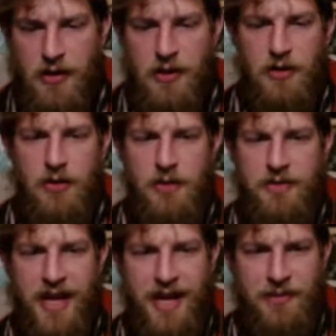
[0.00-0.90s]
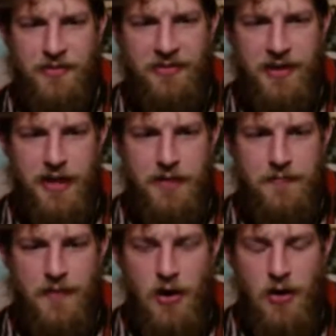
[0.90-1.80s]
Look up the AMCF
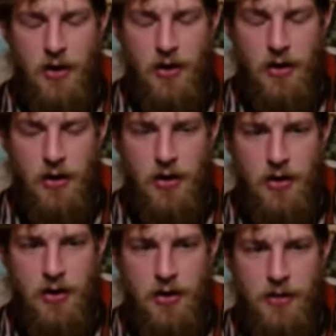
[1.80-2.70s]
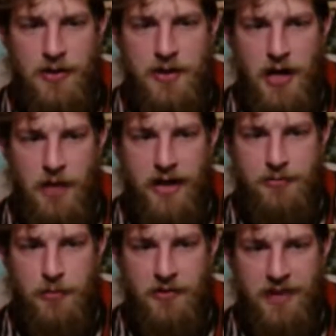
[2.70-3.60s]
Armored Combat
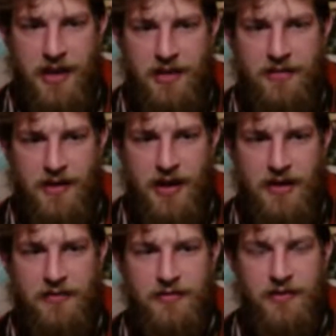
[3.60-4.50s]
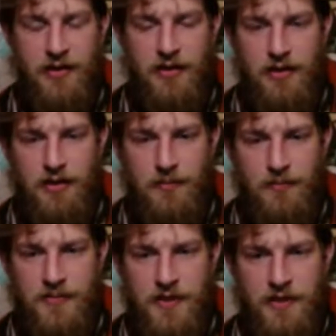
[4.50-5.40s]
Sports, ACS.
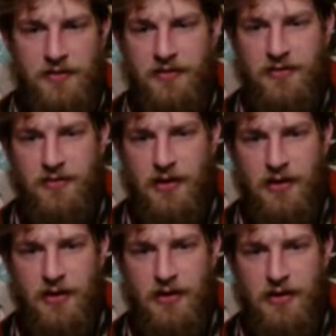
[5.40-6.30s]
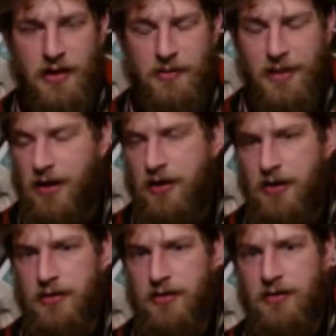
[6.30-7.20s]
There's
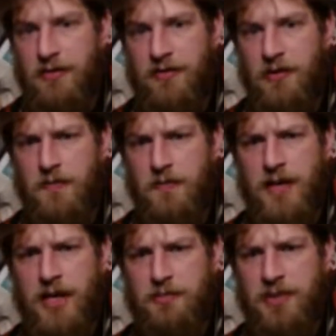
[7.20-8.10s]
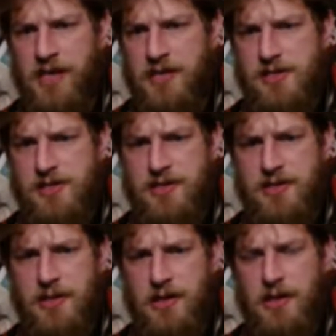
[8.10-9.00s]
American SEAL fighting
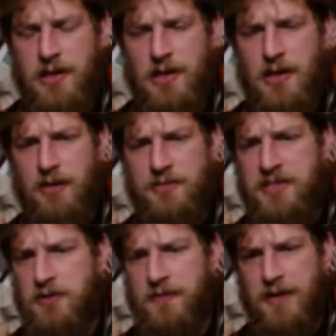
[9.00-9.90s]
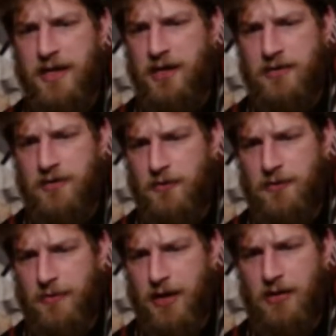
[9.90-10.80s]
pages, SEAL fighting in North
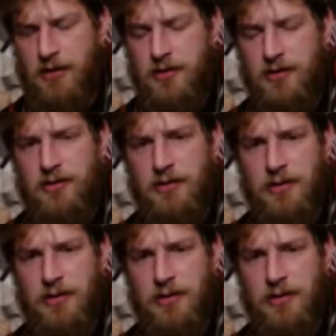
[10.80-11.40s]
America.